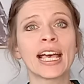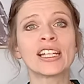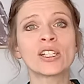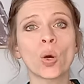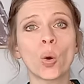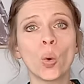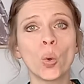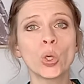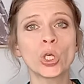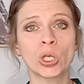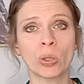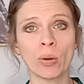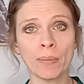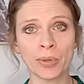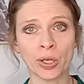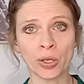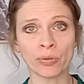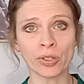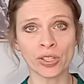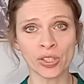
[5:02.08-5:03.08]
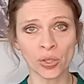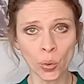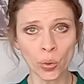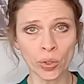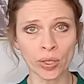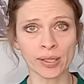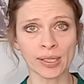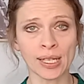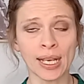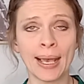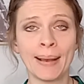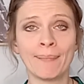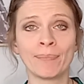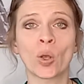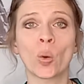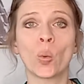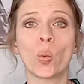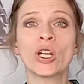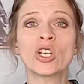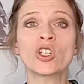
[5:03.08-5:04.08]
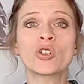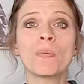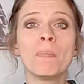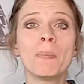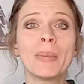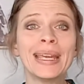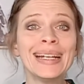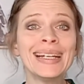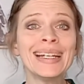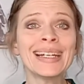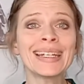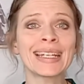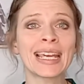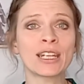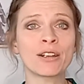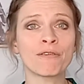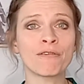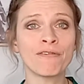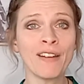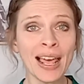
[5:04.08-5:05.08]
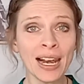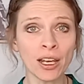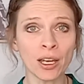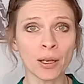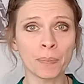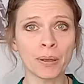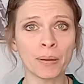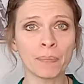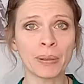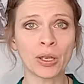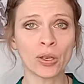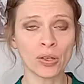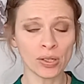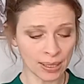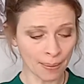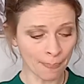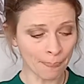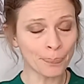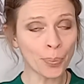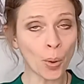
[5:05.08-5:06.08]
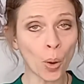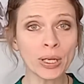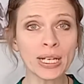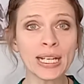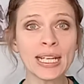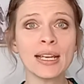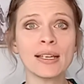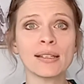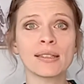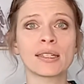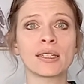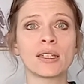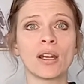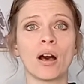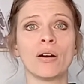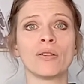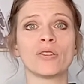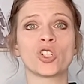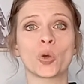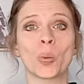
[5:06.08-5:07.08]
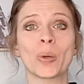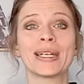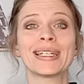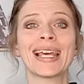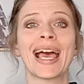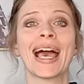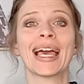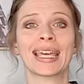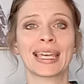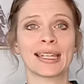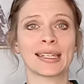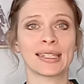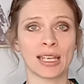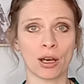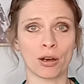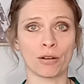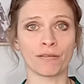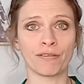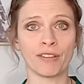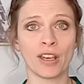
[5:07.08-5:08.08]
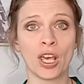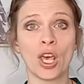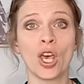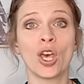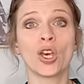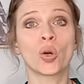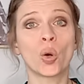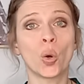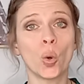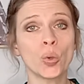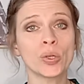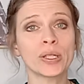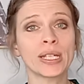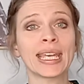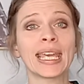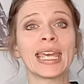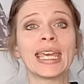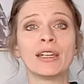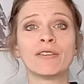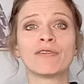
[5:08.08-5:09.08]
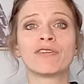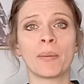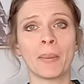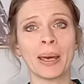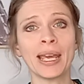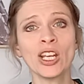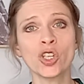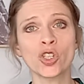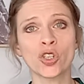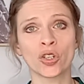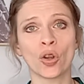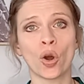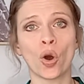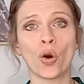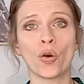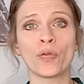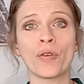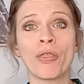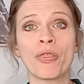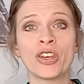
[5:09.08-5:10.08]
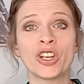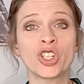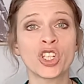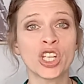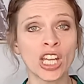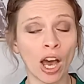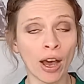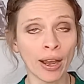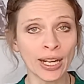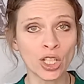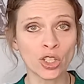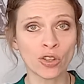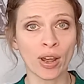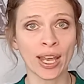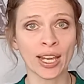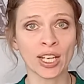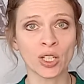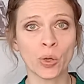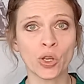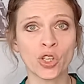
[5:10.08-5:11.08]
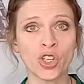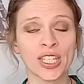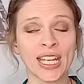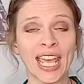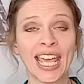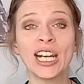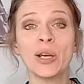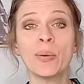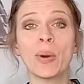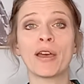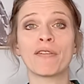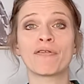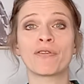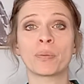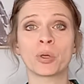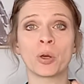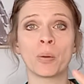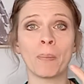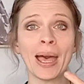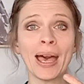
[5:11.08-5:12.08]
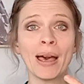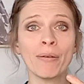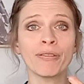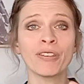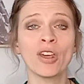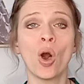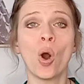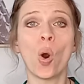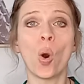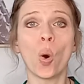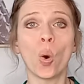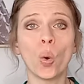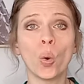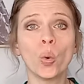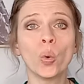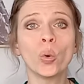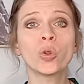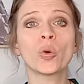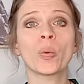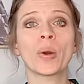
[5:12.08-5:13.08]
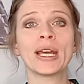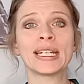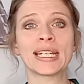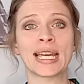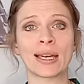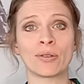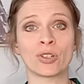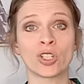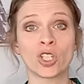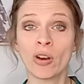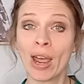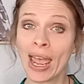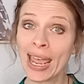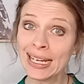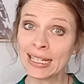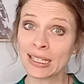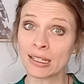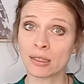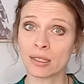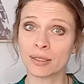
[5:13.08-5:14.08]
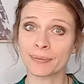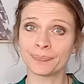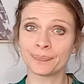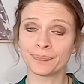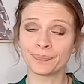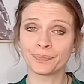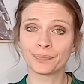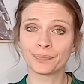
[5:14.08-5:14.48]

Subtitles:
as autoimmune disorders, which means they develop because the body starts to attack itself, causing inflammation of the GI tract, which is anywhere from your mouth all the way down to your anus.